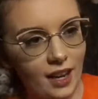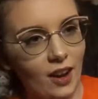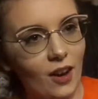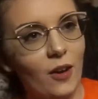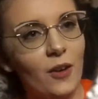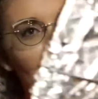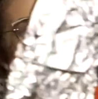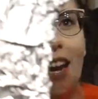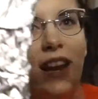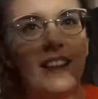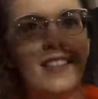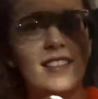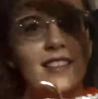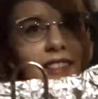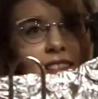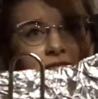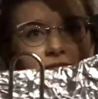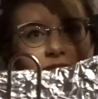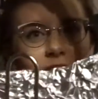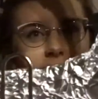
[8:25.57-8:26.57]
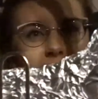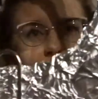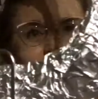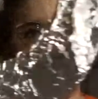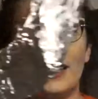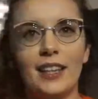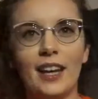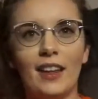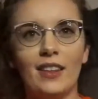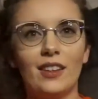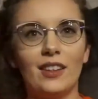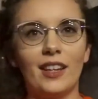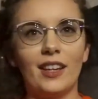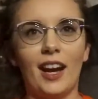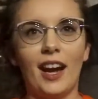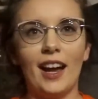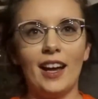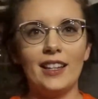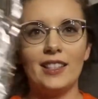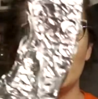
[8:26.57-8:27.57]
Okay, this is coming together,
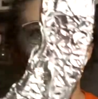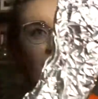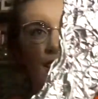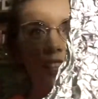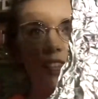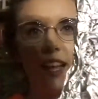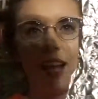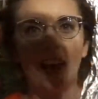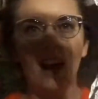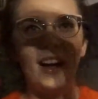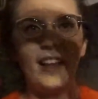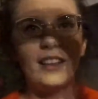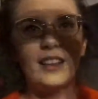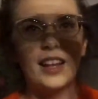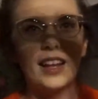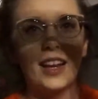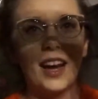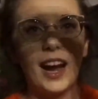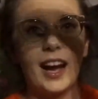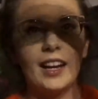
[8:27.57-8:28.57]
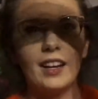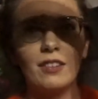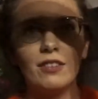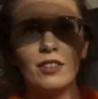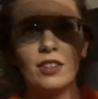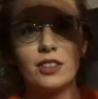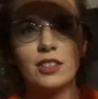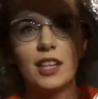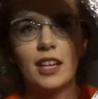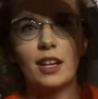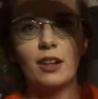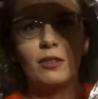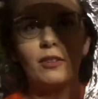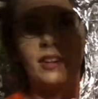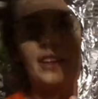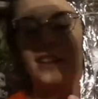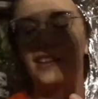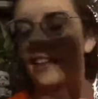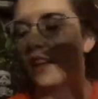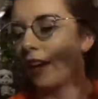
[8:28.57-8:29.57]
guys. Look at that. That kind of looks like a
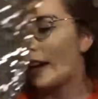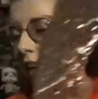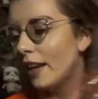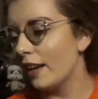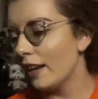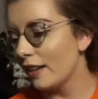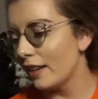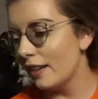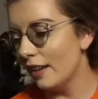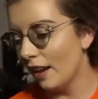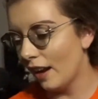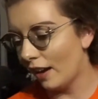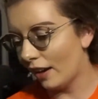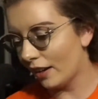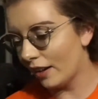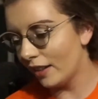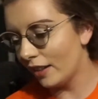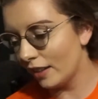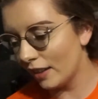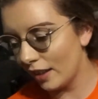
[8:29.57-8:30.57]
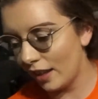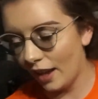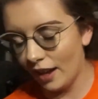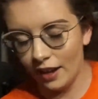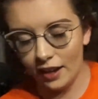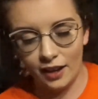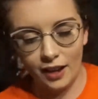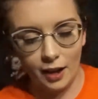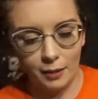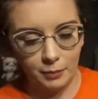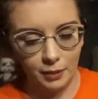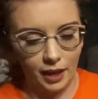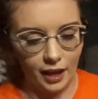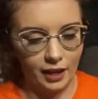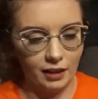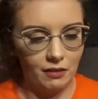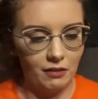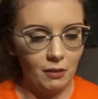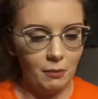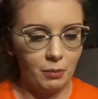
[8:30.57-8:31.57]
ring light. Not gonna lie, I'm
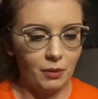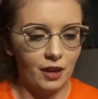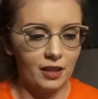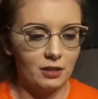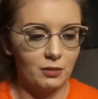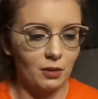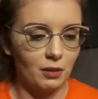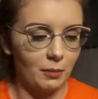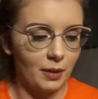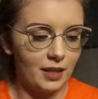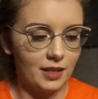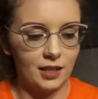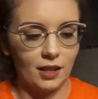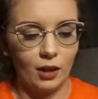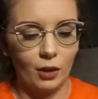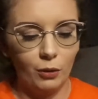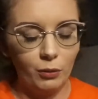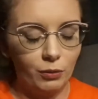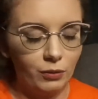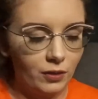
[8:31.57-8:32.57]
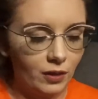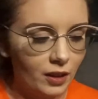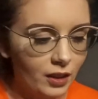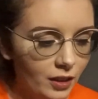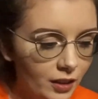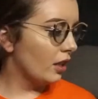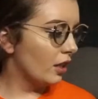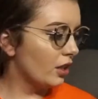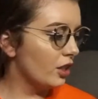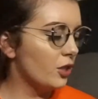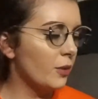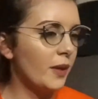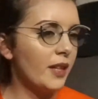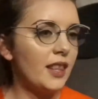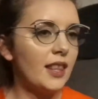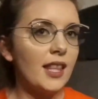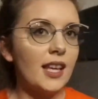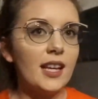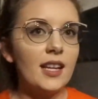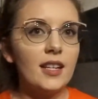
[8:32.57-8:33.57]
kind of impressed with myself. So I
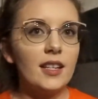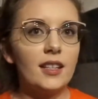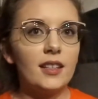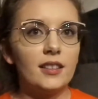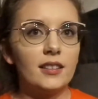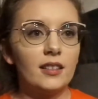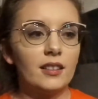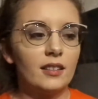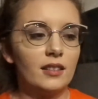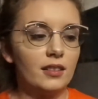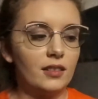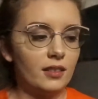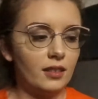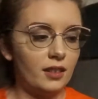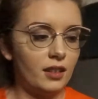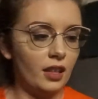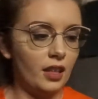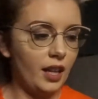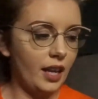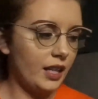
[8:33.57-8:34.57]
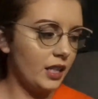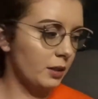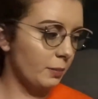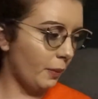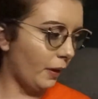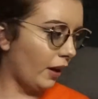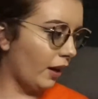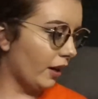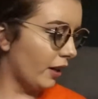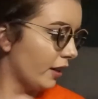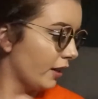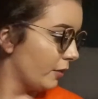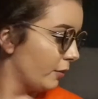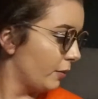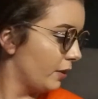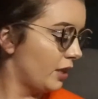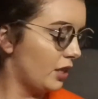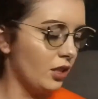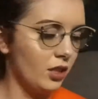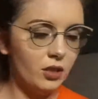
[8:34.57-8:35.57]
think the next part
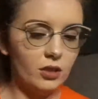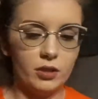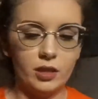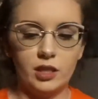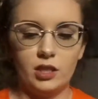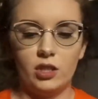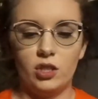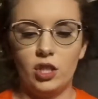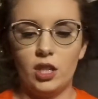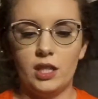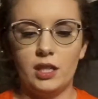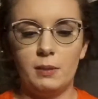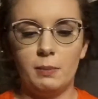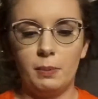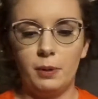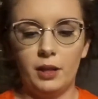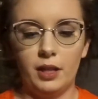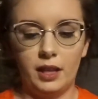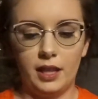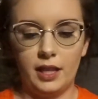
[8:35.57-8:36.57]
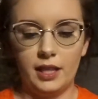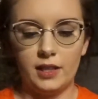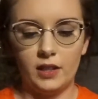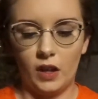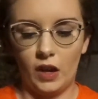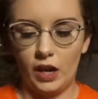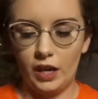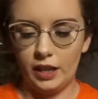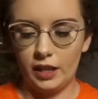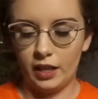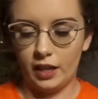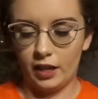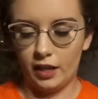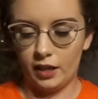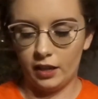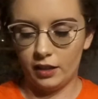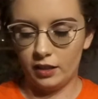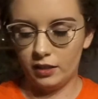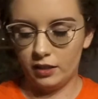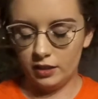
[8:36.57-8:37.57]
we do is just put this on
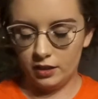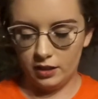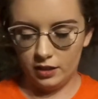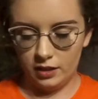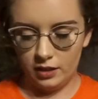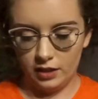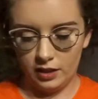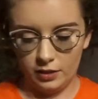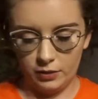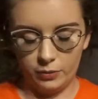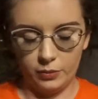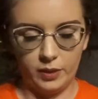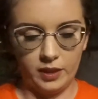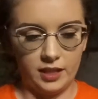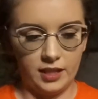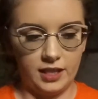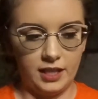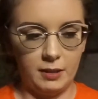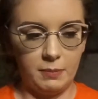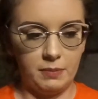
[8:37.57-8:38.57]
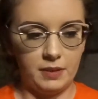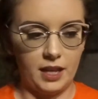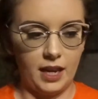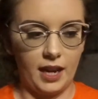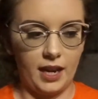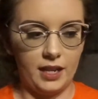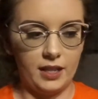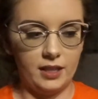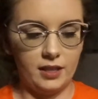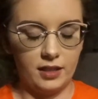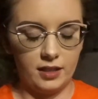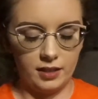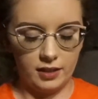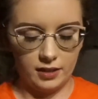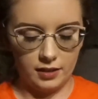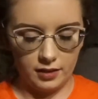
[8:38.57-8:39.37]
there with zip ties.